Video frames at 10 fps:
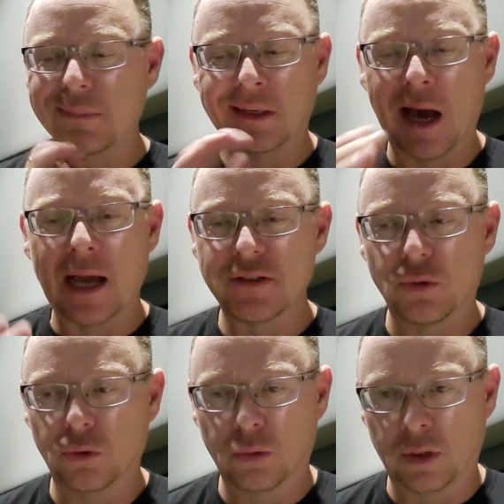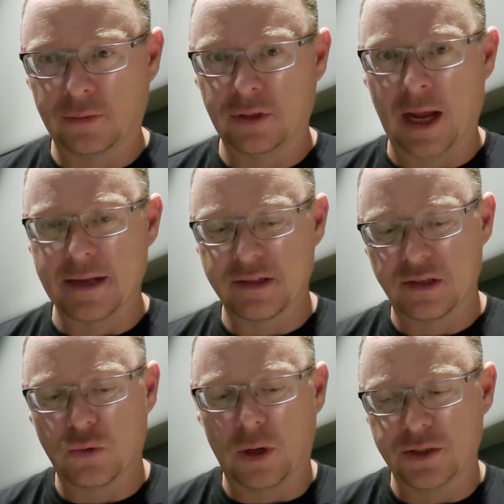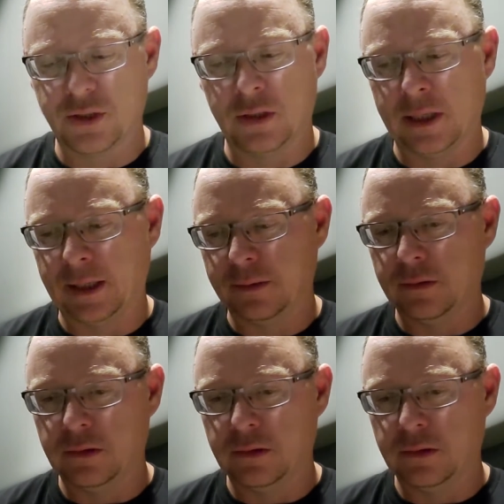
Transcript: in high school or whatever, they ask this question like,